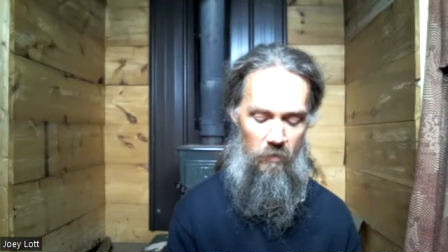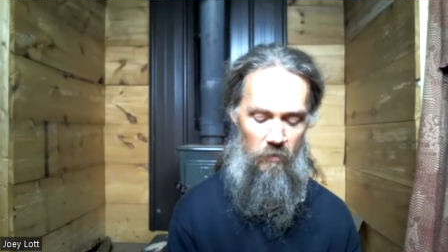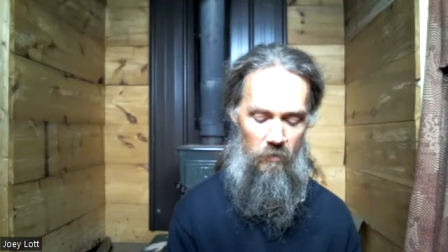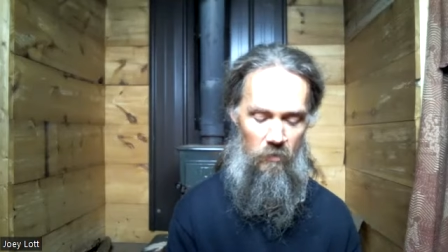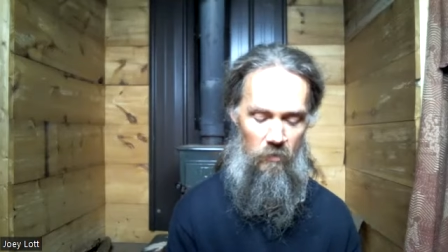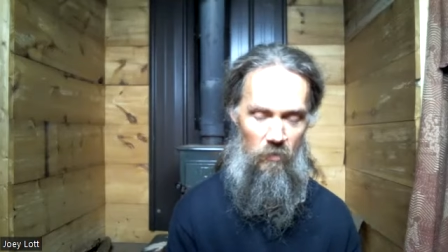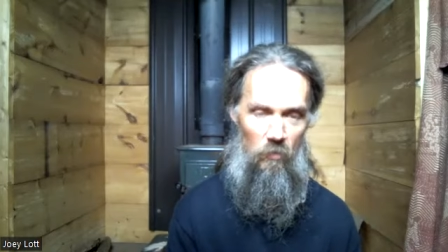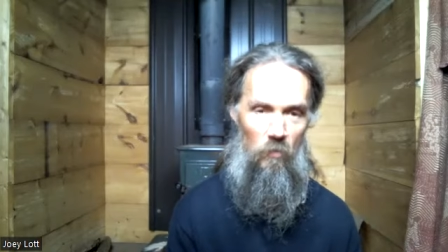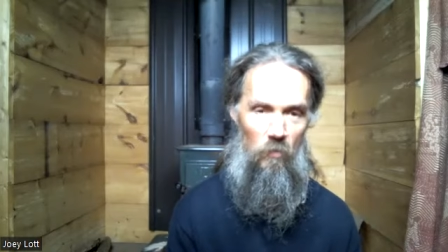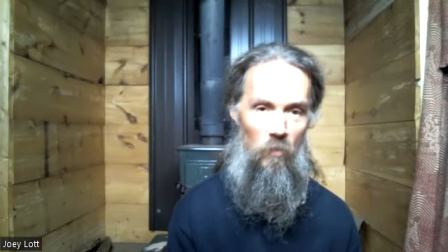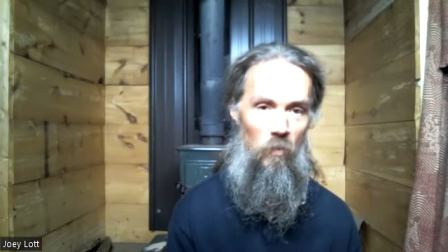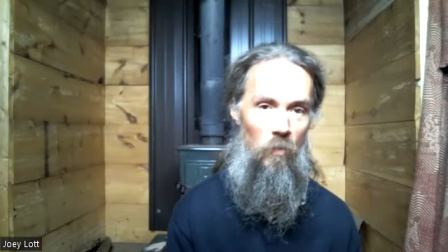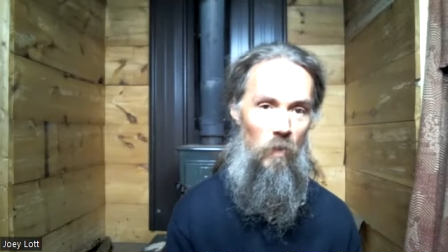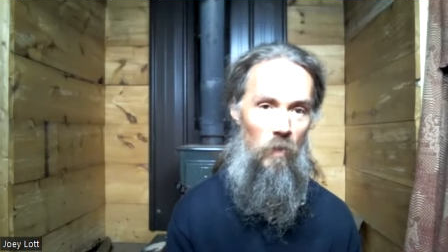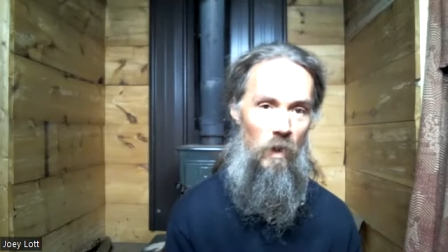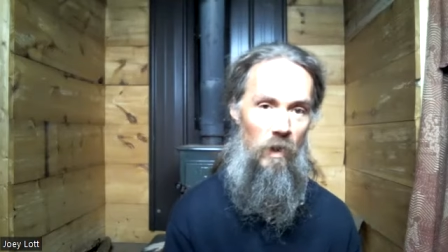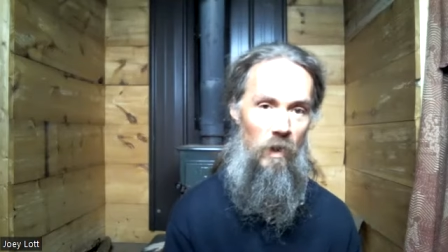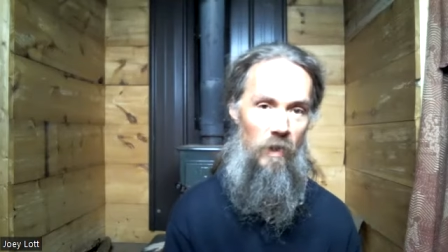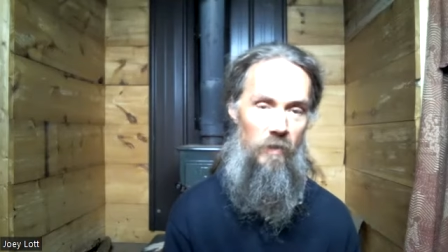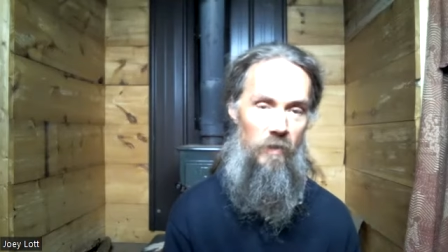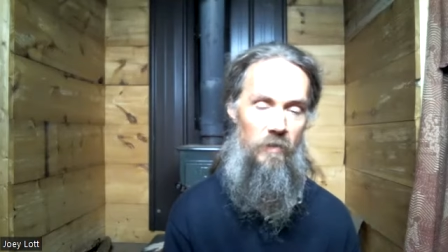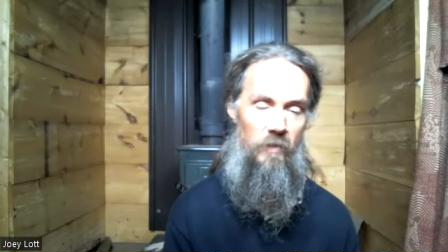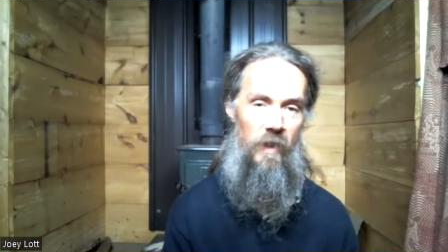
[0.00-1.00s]
you
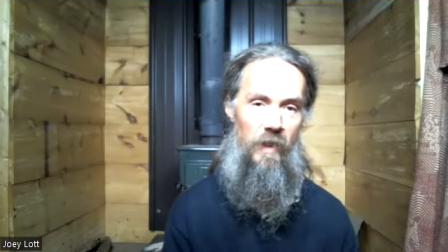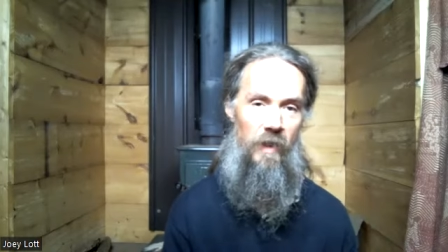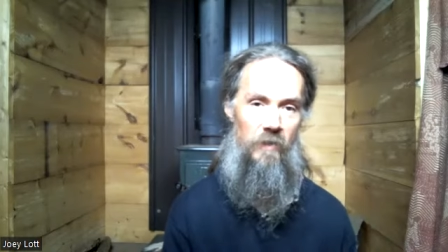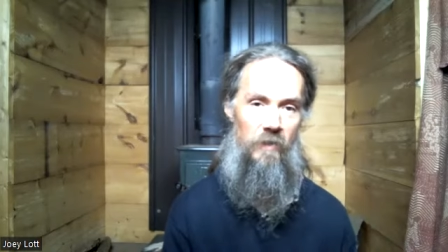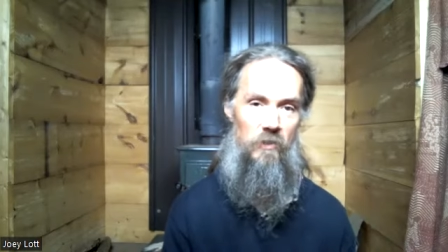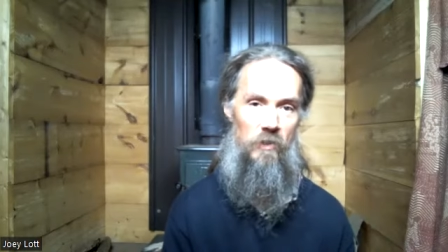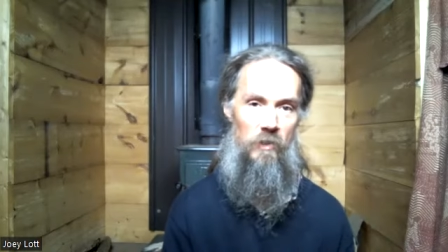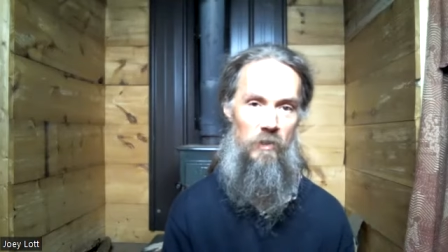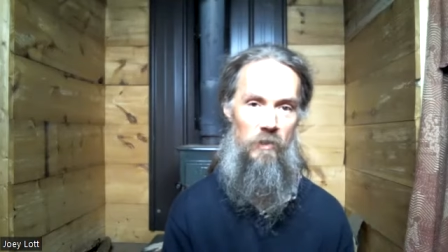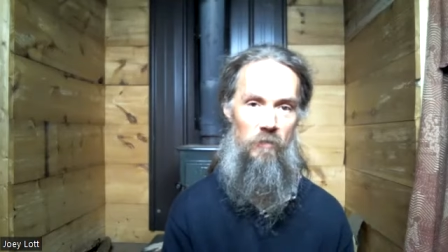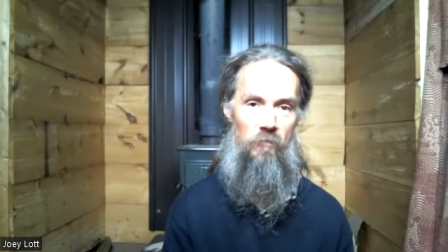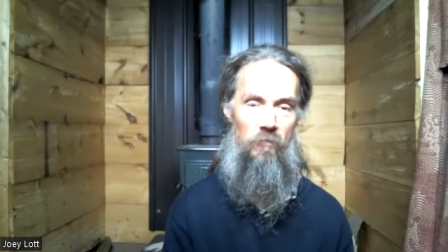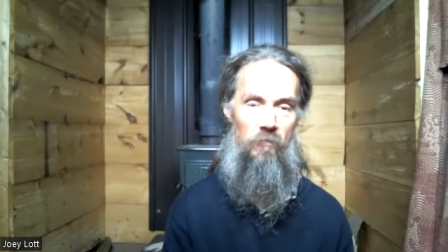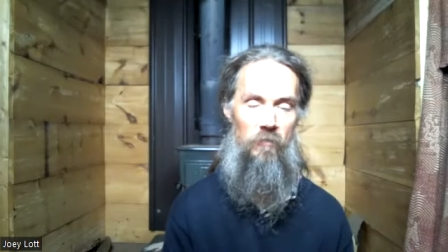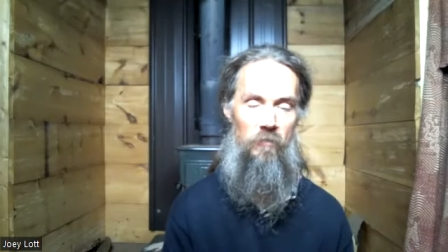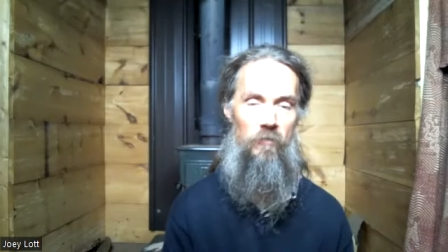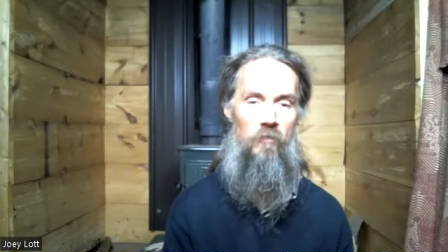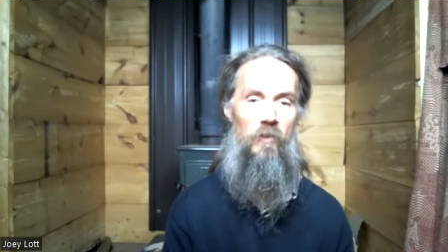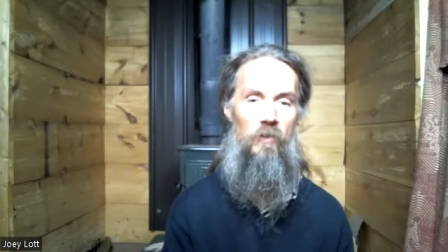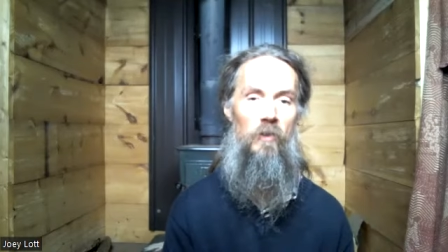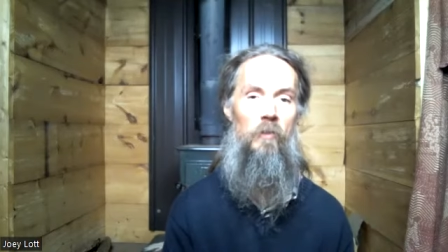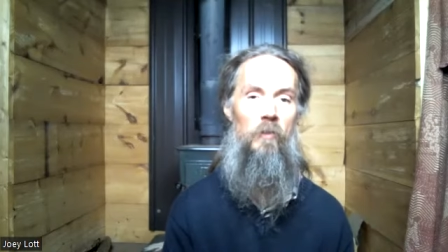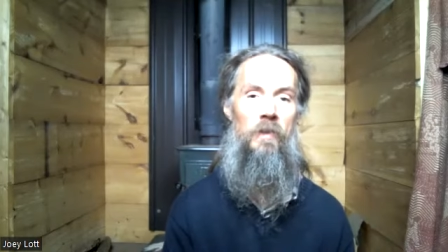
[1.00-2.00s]
want, actually, the
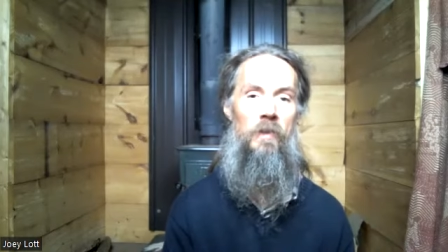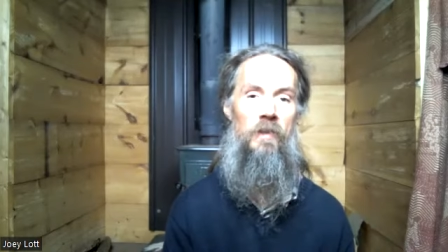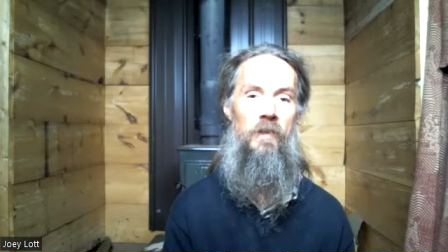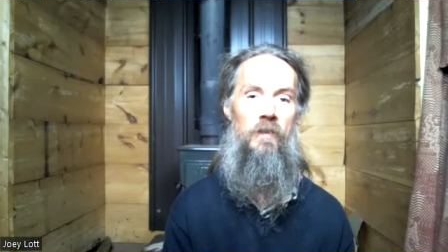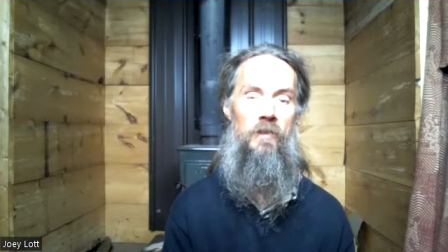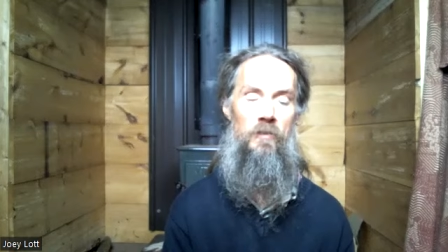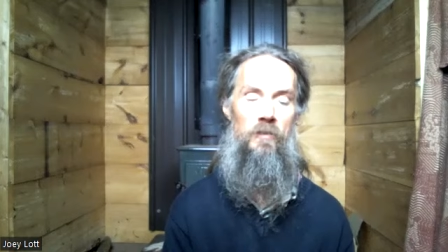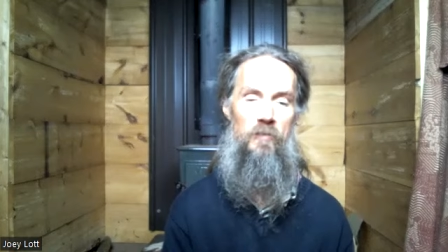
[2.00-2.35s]
fulfillment